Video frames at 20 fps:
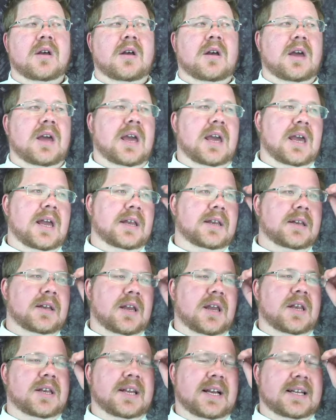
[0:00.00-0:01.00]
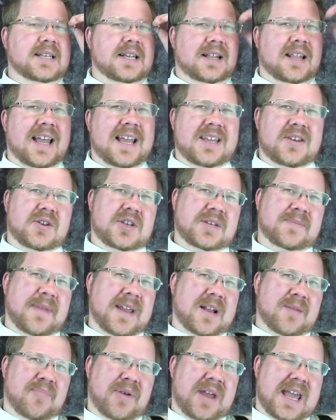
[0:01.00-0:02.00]
And it doesn't let you just make
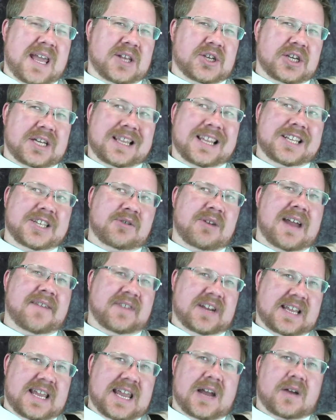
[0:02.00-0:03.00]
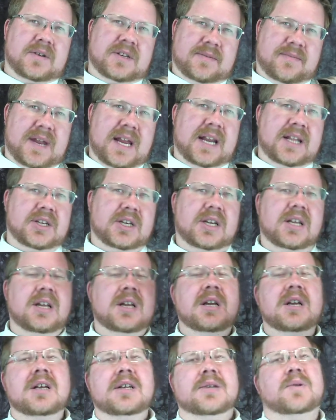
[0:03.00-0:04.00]
a page unless you have an account to manage it.
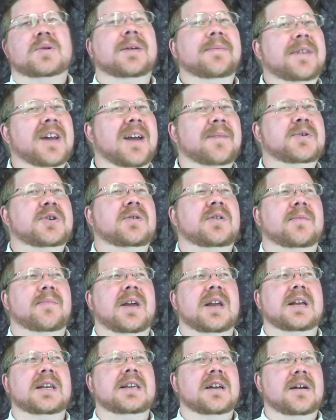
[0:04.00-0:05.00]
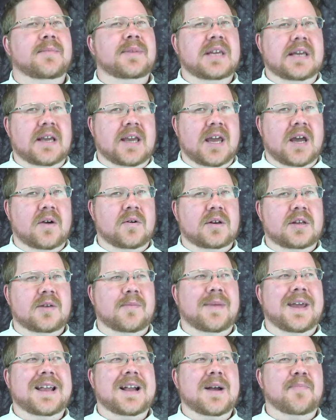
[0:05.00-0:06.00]
So sometimes you can make a dummy account. You
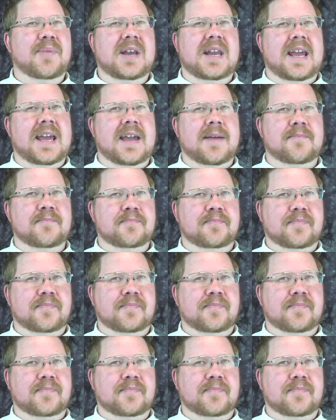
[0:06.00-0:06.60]
make up a name.